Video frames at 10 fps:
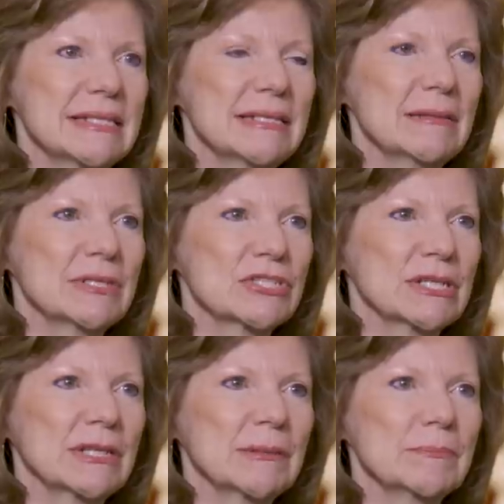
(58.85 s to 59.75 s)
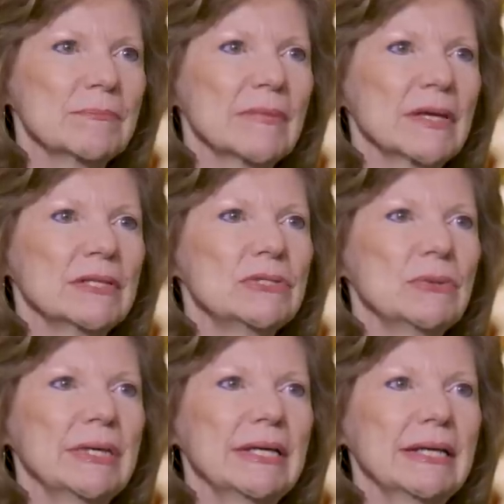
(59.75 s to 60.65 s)
City, Michigan
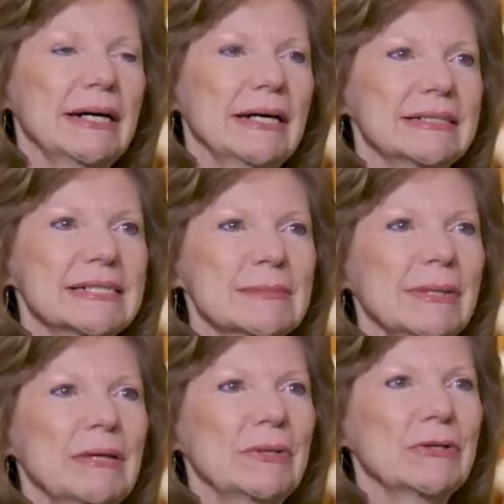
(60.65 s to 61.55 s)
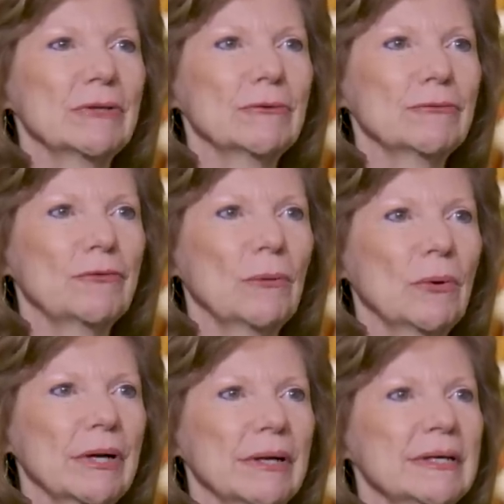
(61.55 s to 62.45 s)
doing a display window
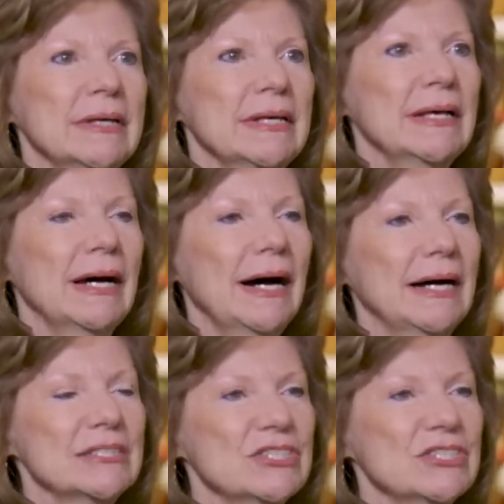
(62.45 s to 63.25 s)
for uh,